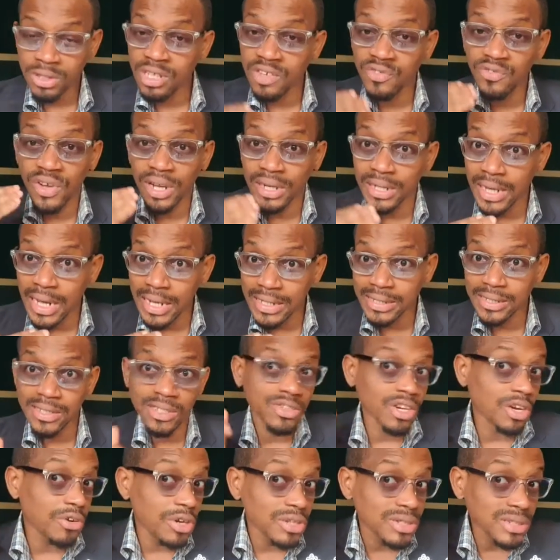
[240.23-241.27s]
is fantastic.
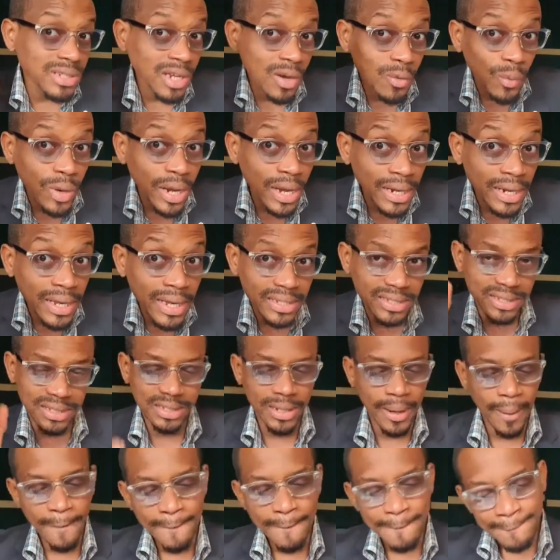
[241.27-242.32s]
You're creating awareness.
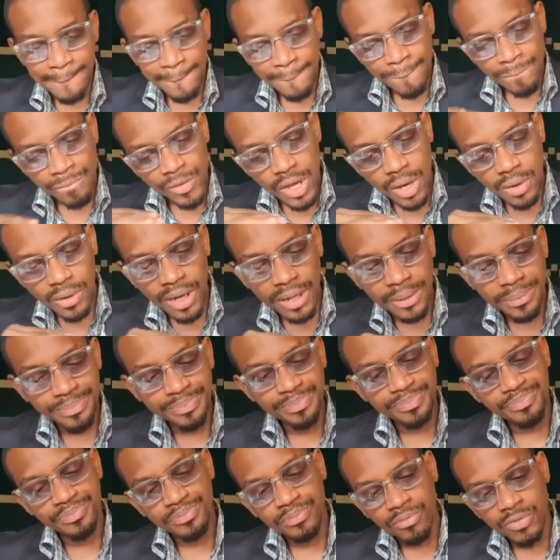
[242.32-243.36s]
All right?
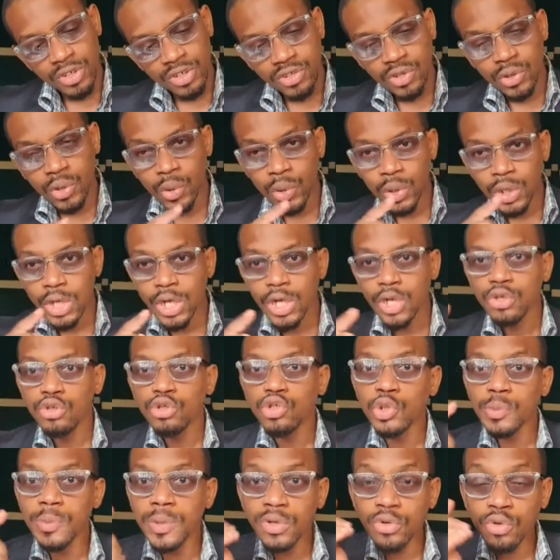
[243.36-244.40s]
So you
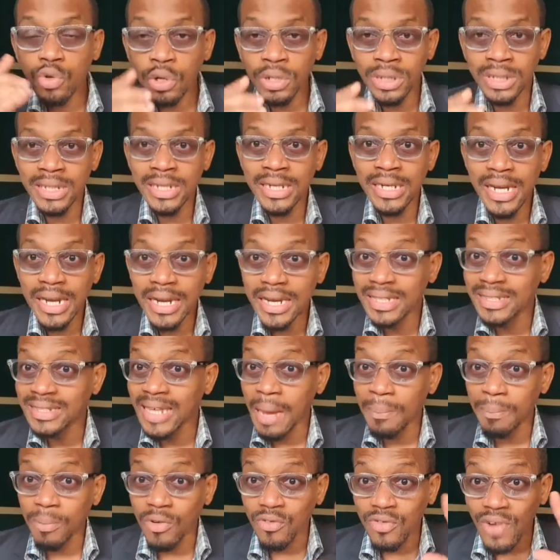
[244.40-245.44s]
should be running the
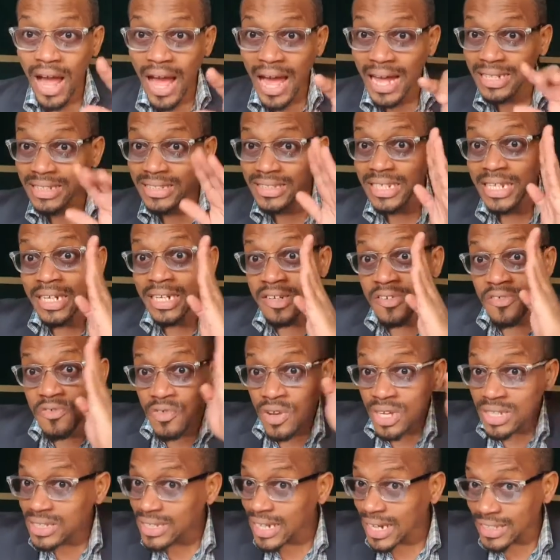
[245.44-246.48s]
type of ads in the
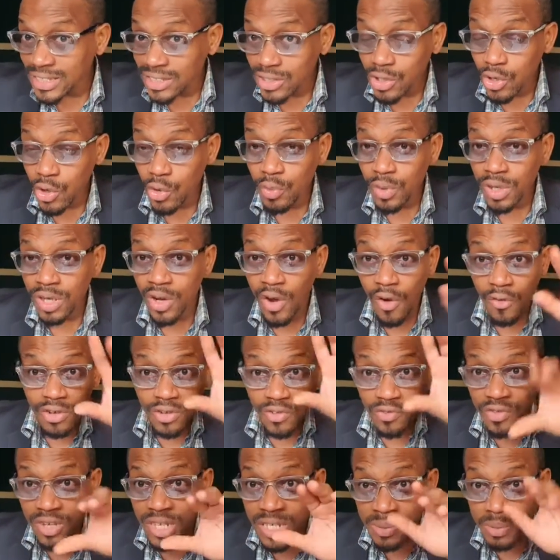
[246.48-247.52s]
first category of the
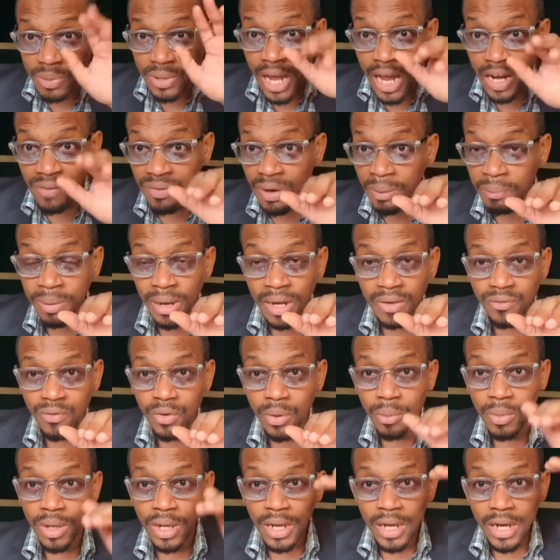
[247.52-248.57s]
Facebook advert
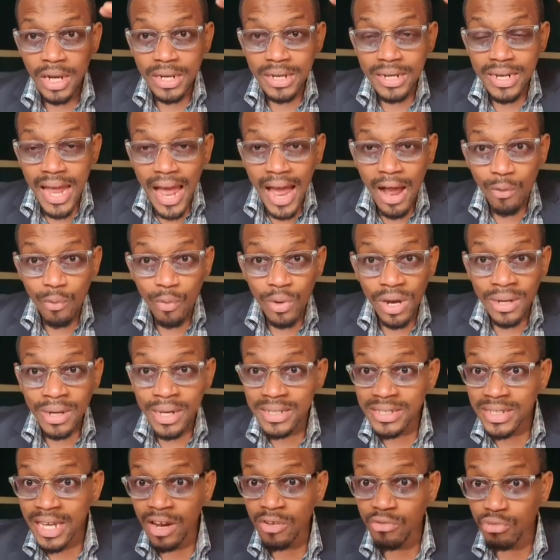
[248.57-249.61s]
platform, the
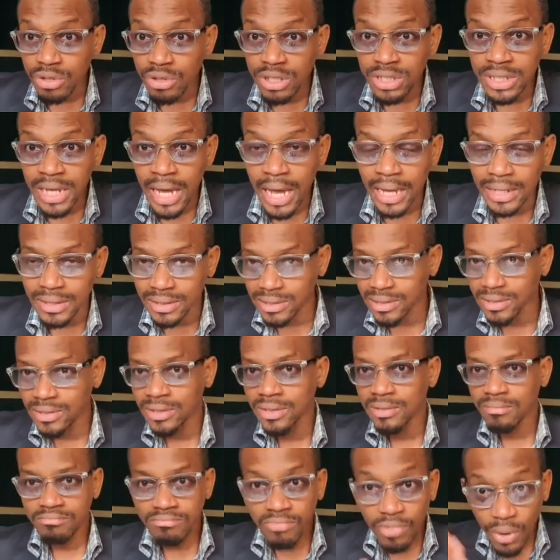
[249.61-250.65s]
awareness and reach ads.
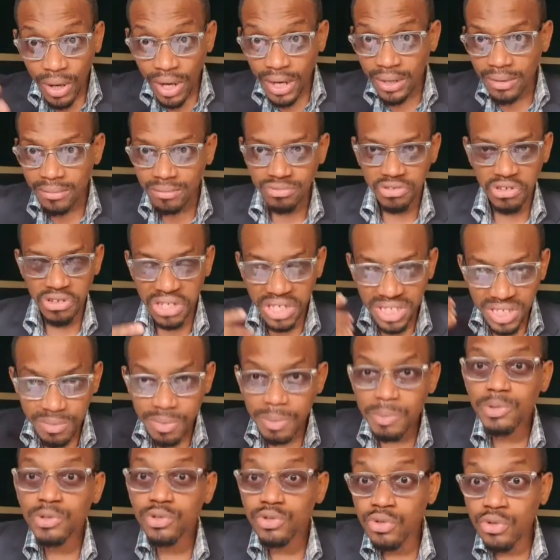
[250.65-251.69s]
All right? Getting
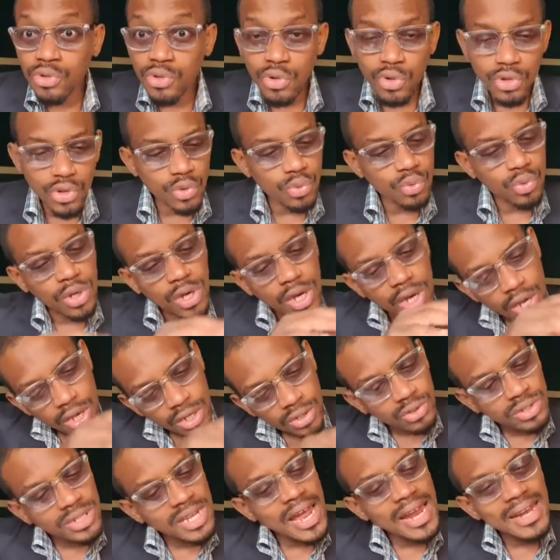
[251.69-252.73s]
people to know you.
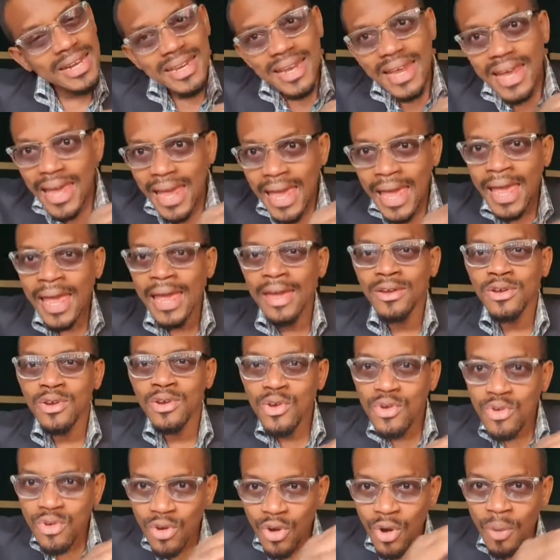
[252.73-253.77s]
So they are
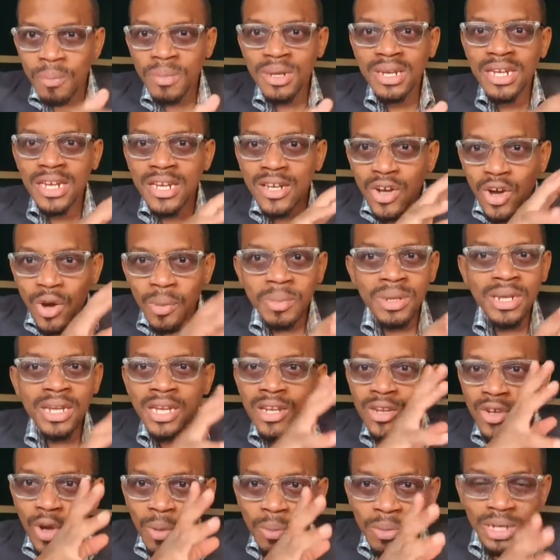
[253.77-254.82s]
there, coming
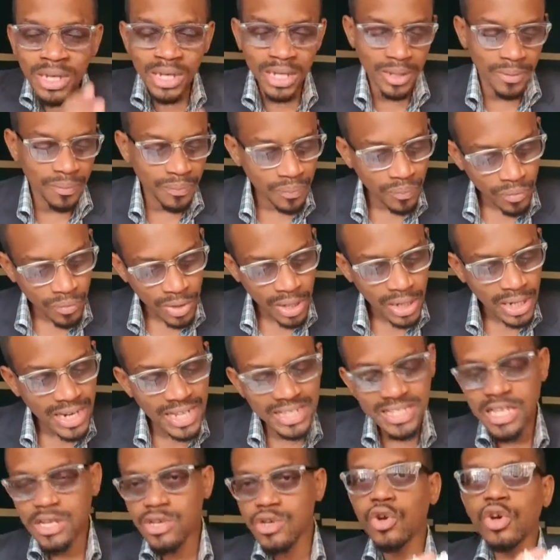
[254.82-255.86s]
in. Let's
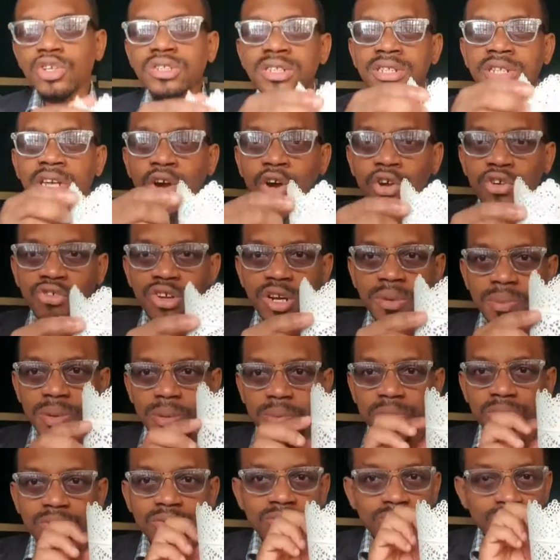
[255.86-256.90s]
say you got in 100
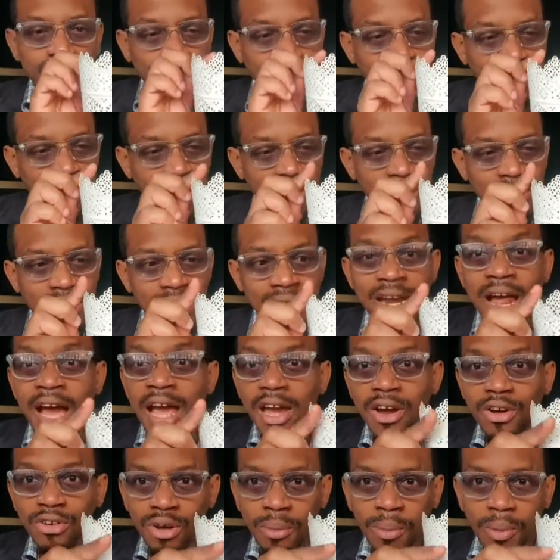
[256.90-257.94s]
people. All right? Then
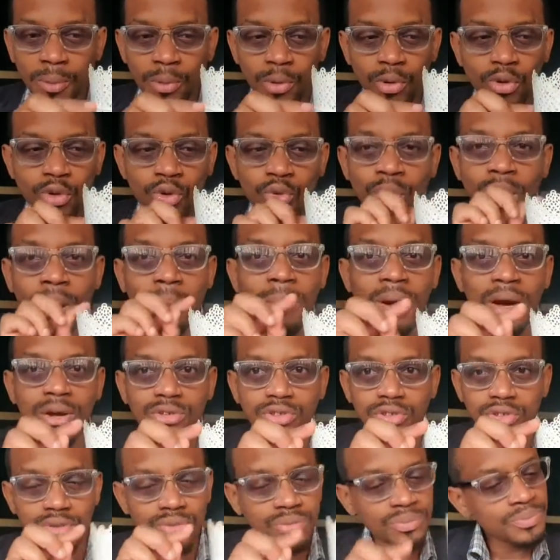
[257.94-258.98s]
100 people know
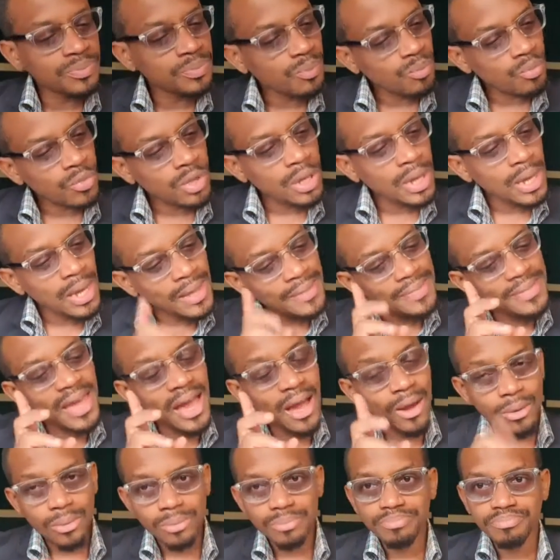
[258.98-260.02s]
about you.
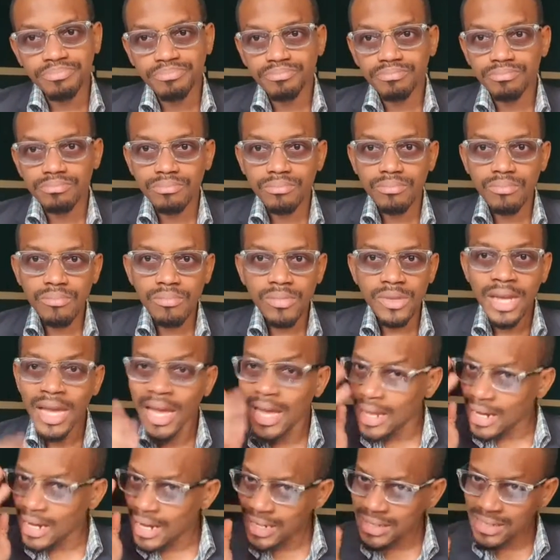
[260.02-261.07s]
Now,
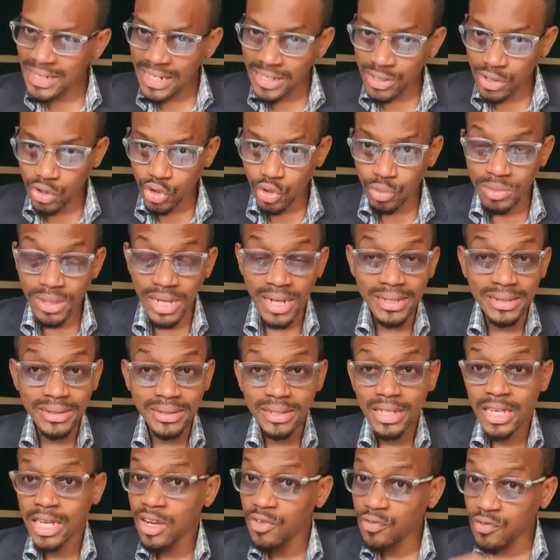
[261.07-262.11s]
let's assume that
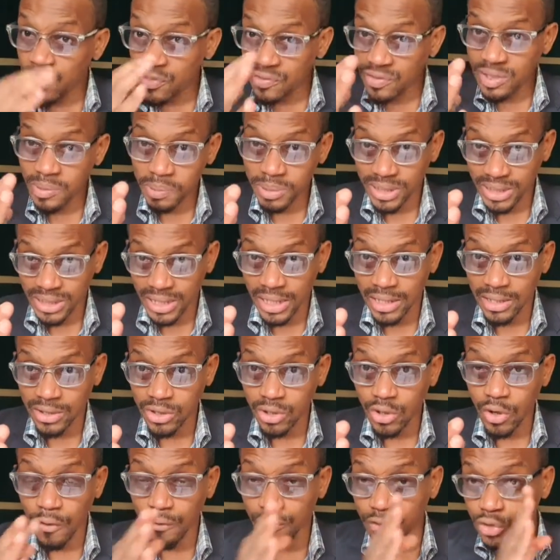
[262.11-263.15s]
50%
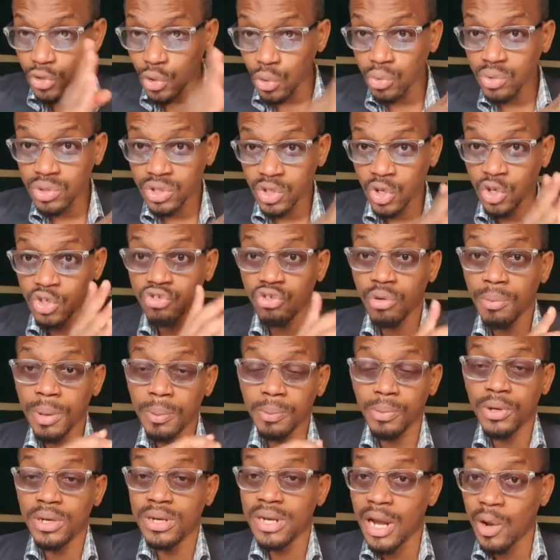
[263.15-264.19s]
of those 100
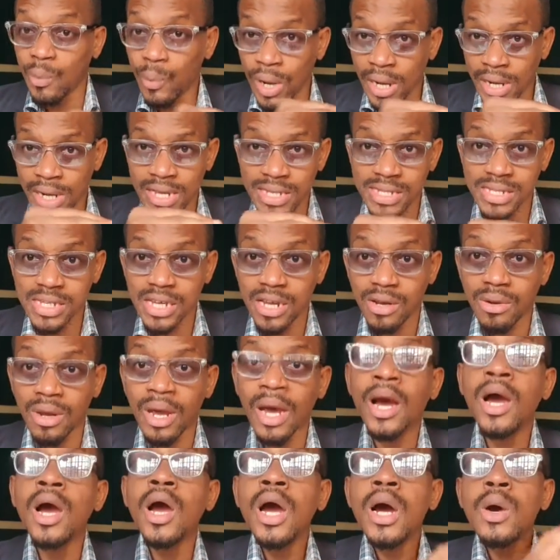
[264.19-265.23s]
people in the awareness area
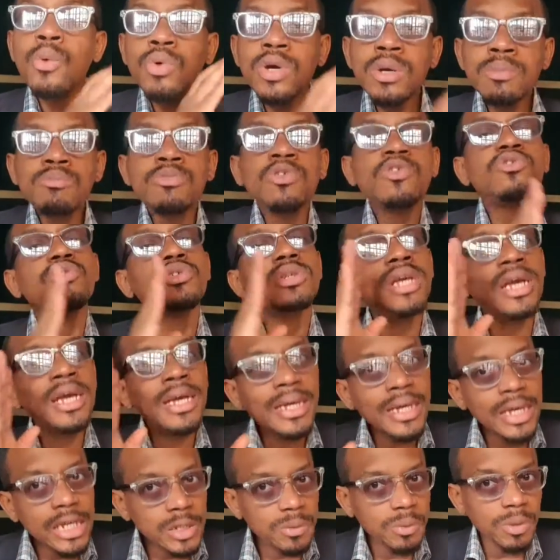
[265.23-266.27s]
will move to the
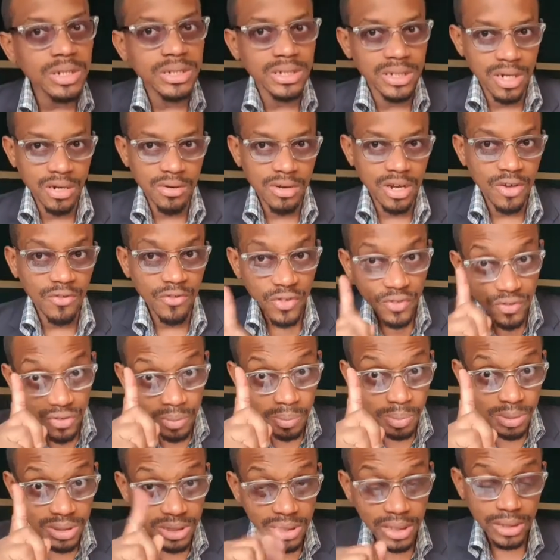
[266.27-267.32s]
engagement area,
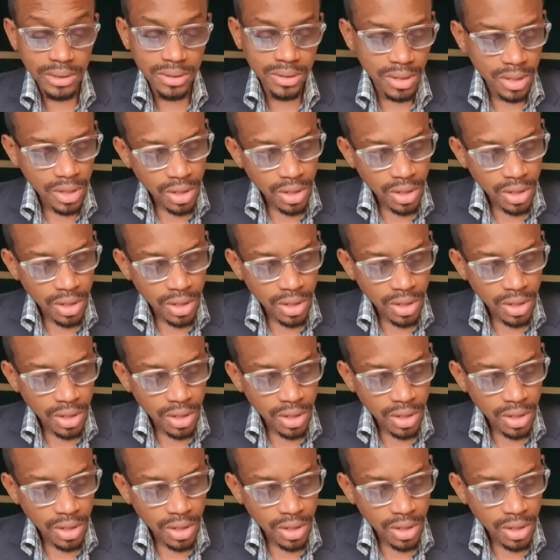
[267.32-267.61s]
50%.